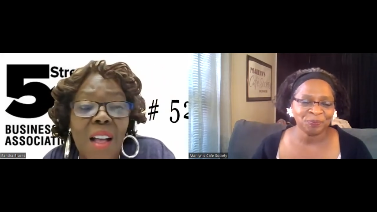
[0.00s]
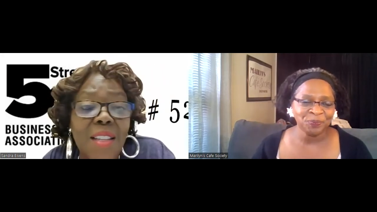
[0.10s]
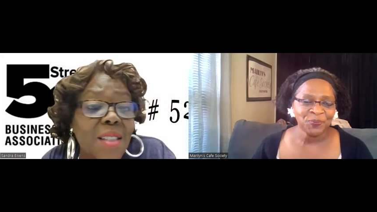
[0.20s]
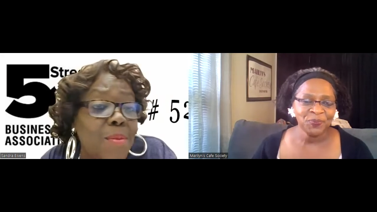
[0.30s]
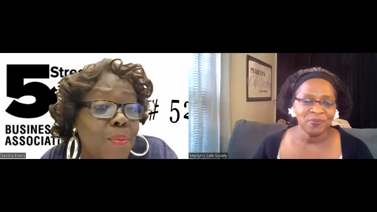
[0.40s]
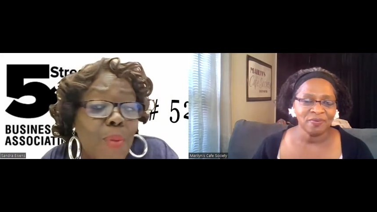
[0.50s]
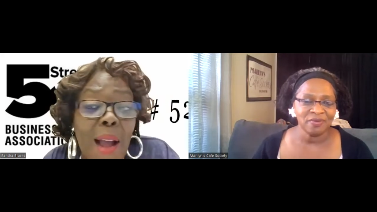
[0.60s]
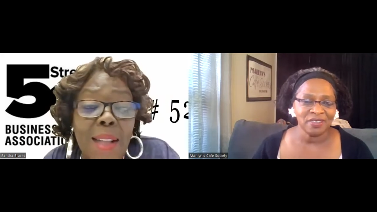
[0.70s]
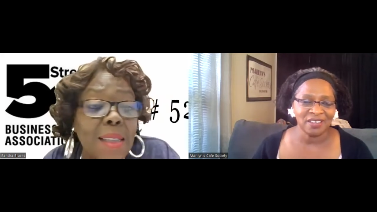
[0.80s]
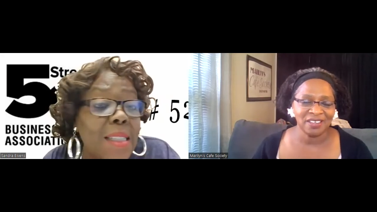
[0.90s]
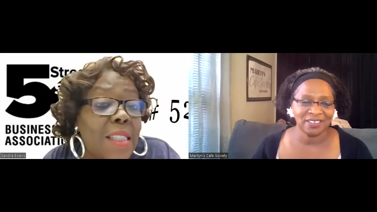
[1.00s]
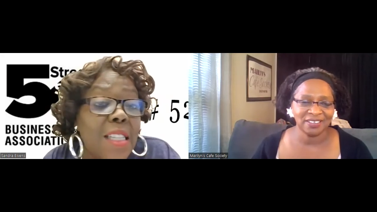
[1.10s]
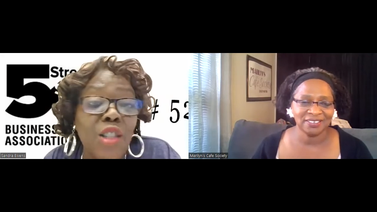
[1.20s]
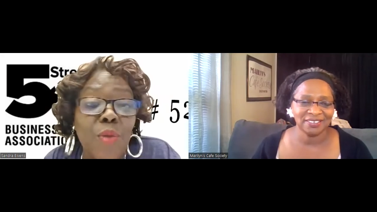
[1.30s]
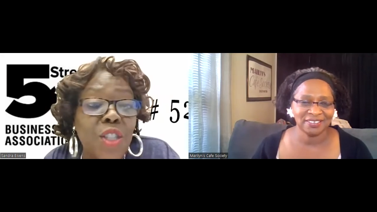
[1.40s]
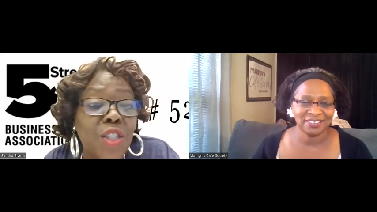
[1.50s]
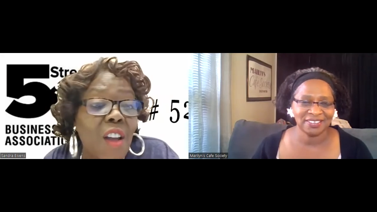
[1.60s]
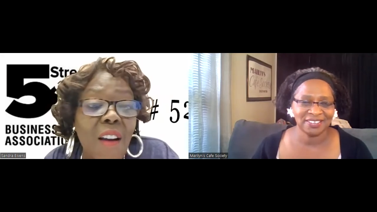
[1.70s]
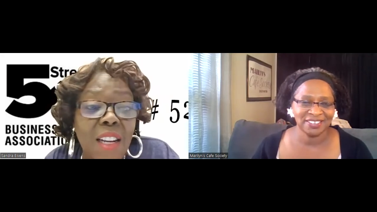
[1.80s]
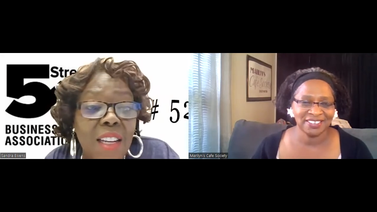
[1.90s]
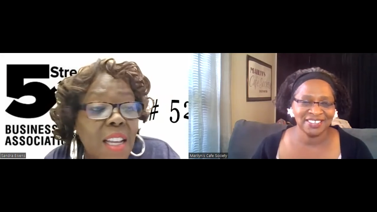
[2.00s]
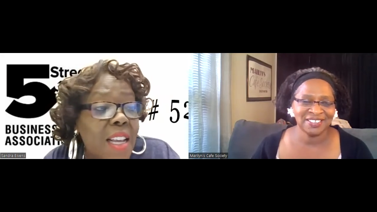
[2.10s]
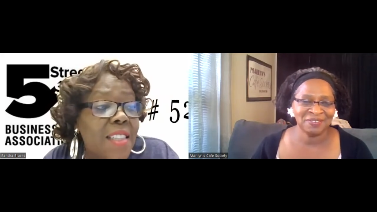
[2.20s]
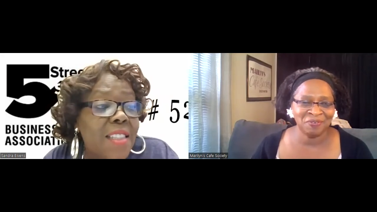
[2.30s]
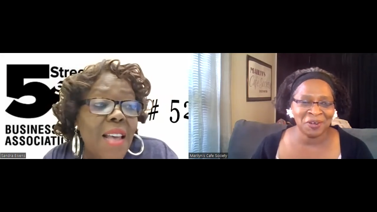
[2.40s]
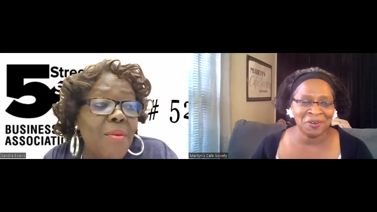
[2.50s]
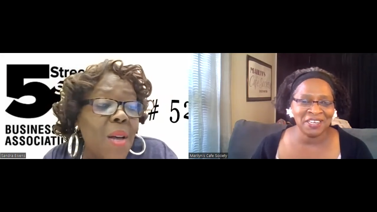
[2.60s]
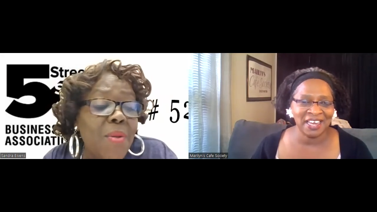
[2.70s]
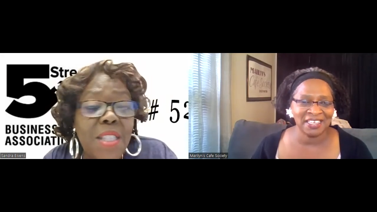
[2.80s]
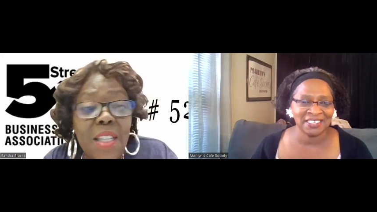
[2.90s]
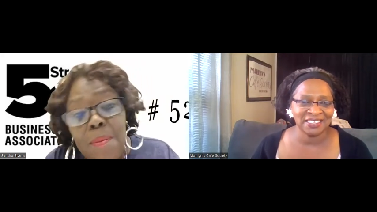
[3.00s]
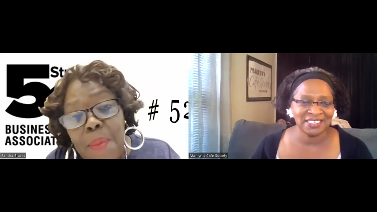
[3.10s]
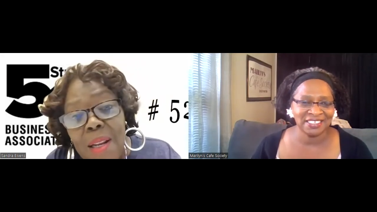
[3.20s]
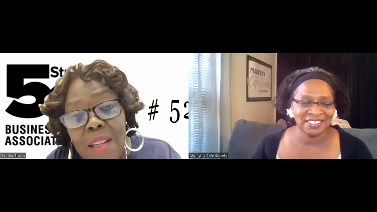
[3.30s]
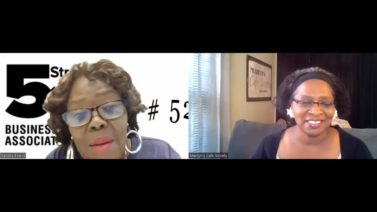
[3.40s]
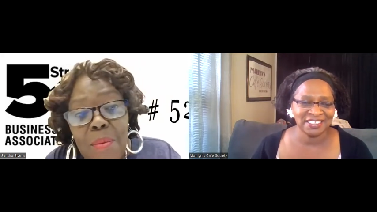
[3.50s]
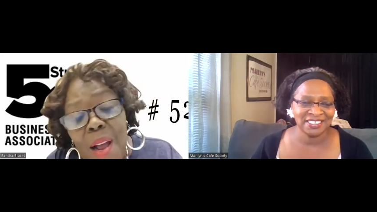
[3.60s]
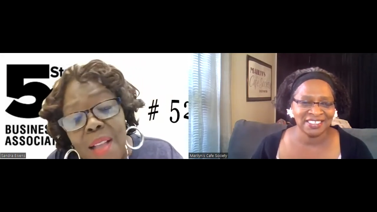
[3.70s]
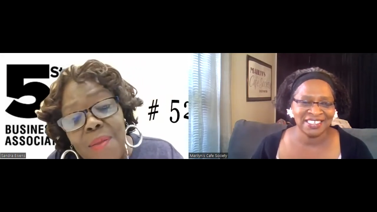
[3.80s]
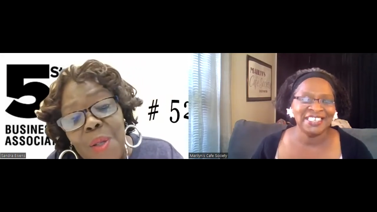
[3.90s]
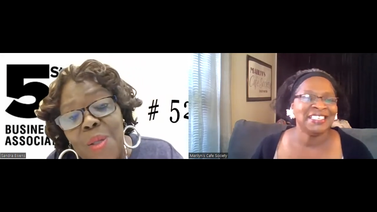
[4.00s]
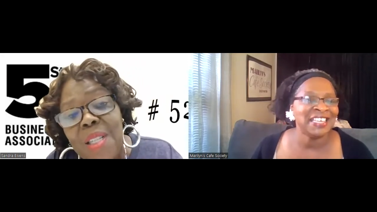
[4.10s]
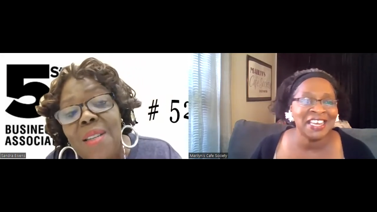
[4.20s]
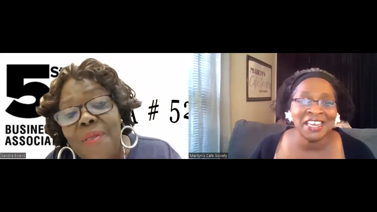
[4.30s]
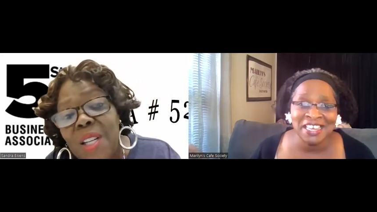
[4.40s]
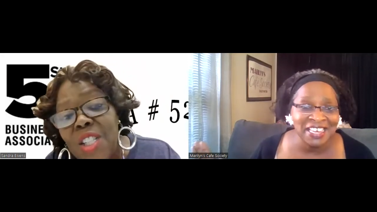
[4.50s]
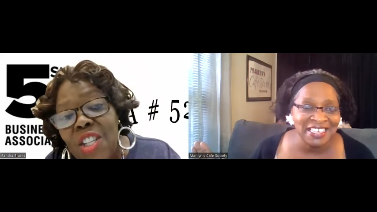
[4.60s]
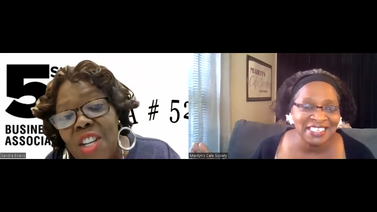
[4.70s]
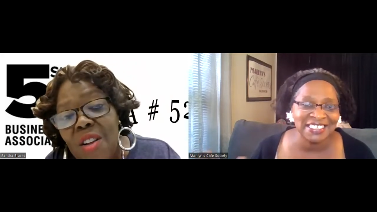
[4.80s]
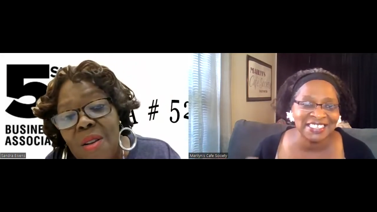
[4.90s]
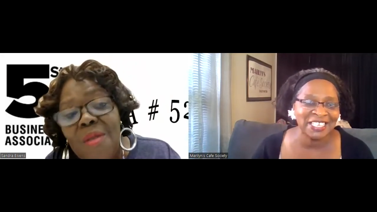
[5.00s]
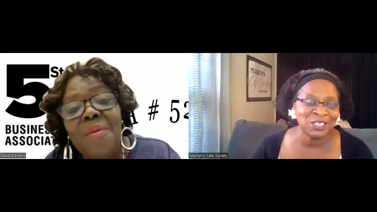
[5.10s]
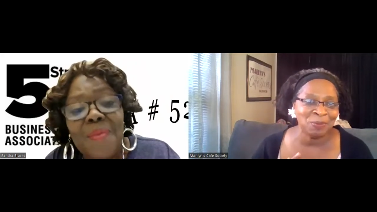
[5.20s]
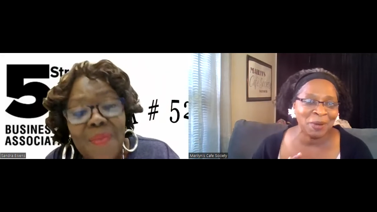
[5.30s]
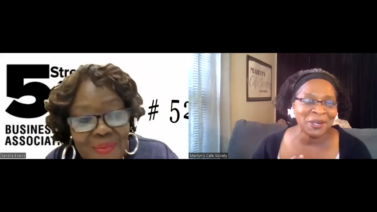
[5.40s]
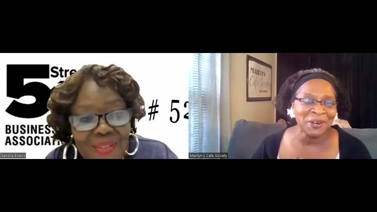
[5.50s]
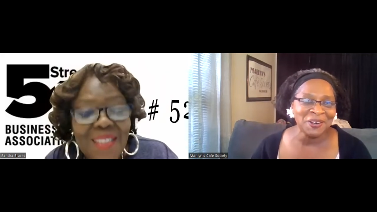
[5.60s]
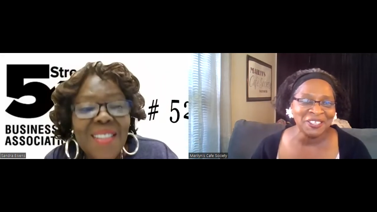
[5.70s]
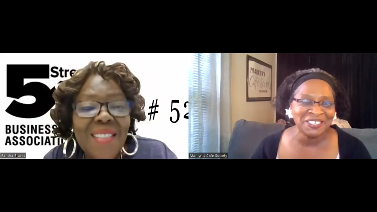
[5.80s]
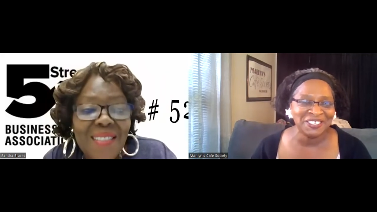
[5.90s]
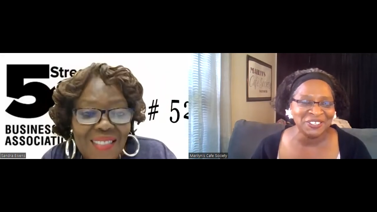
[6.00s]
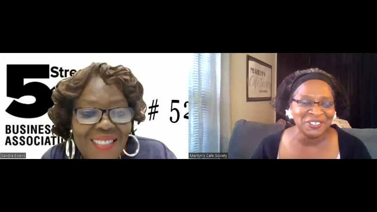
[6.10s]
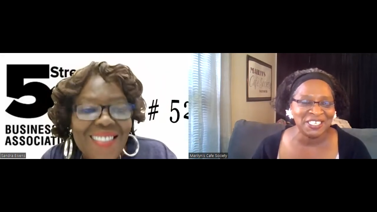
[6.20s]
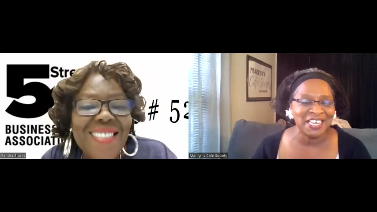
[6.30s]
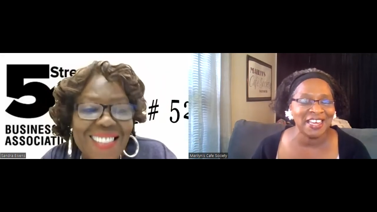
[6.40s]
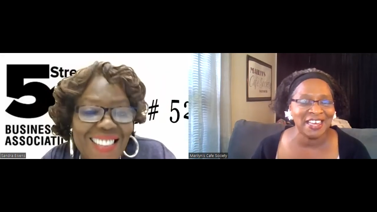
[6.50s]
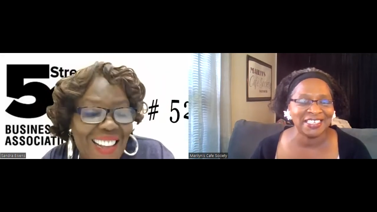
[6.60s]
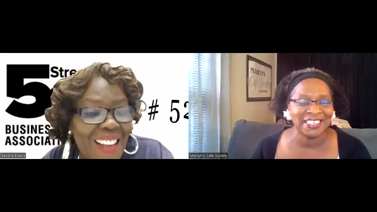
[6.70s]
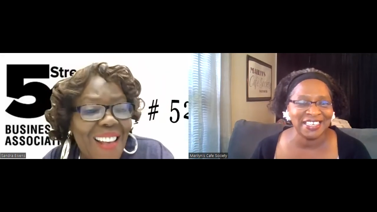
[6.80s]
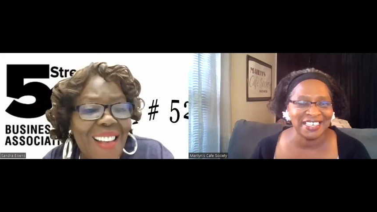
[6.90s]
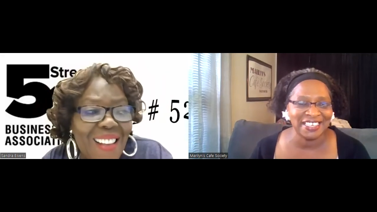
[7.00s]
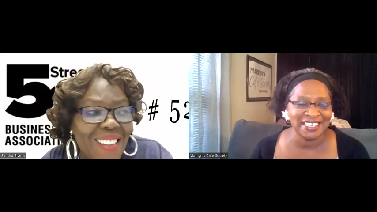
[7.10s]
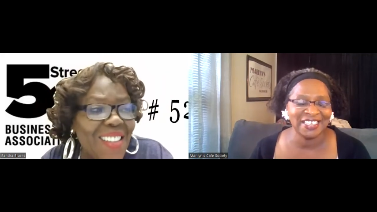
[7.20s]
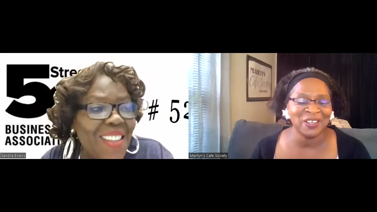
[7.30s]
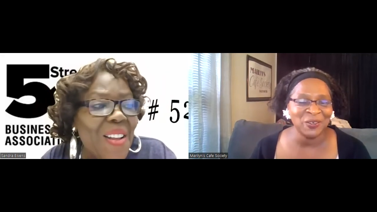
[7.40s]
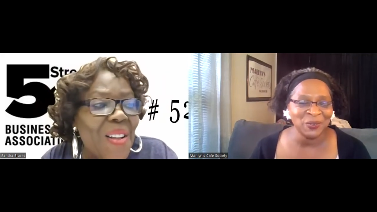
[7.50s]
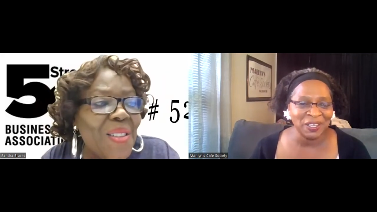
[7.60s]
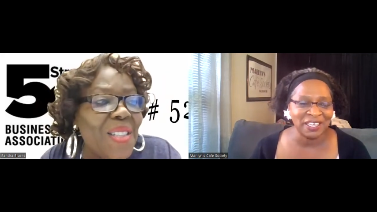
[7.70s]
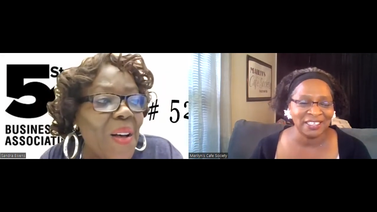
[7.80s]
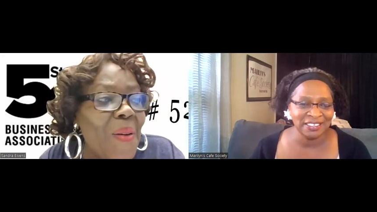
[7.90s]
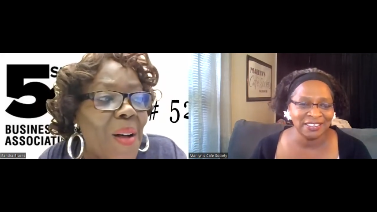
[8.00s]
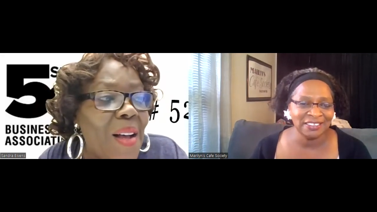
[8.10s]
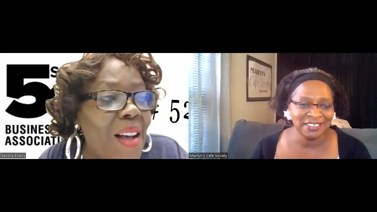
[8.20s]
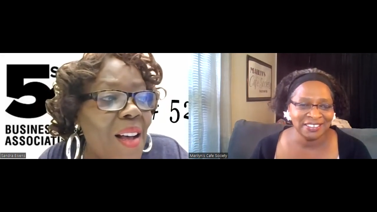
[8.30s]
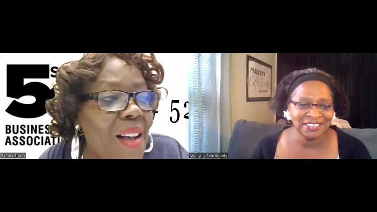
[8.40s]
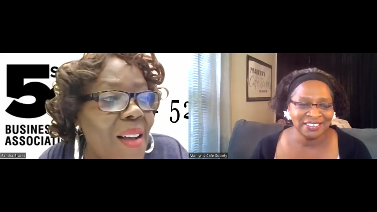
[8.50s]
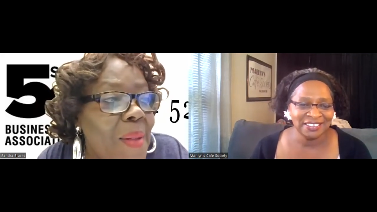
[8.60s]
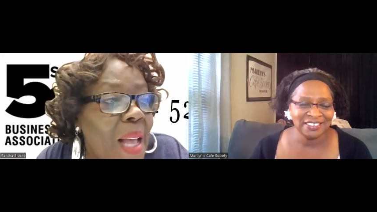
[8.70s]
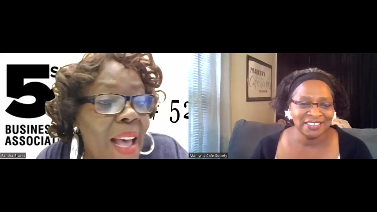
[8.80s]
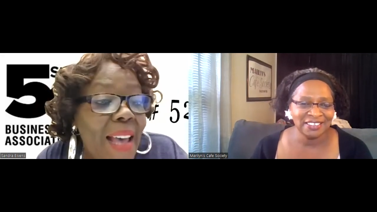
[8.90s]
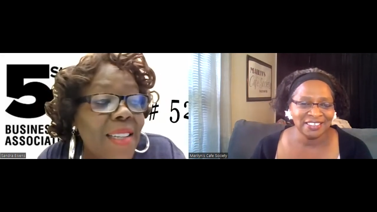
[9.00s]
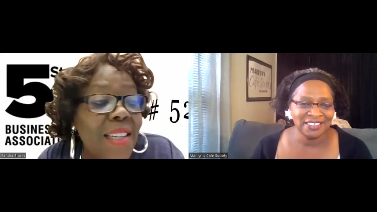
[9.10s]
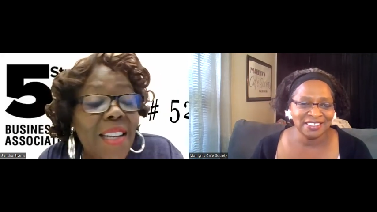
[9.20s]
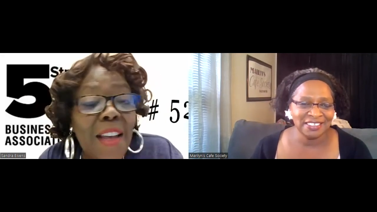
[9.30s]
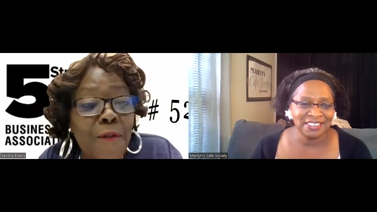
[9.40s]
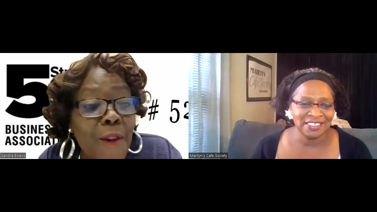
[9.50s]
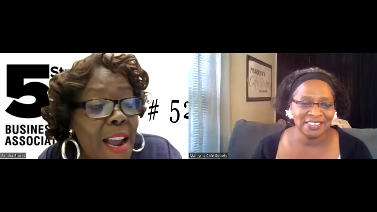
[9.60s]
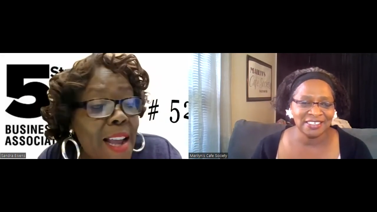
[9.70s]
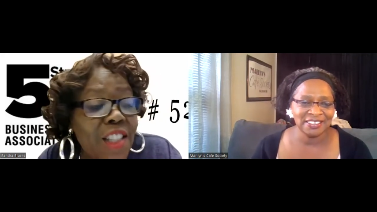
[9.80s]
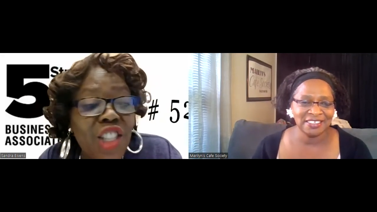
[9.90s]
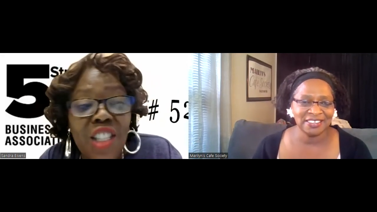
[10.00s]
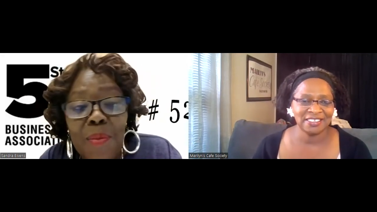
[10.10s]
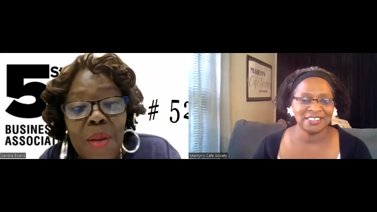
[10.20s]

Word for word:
Speaker 1: uh, practically since we started. Same that's way with right. Cinderella the Bronzeville Diva. Yeah, you know?
Speaker 2: that's my girl too.
Speaker 1: Yeah, yeah you know. So, uh, uh, and Nanette Frank, she's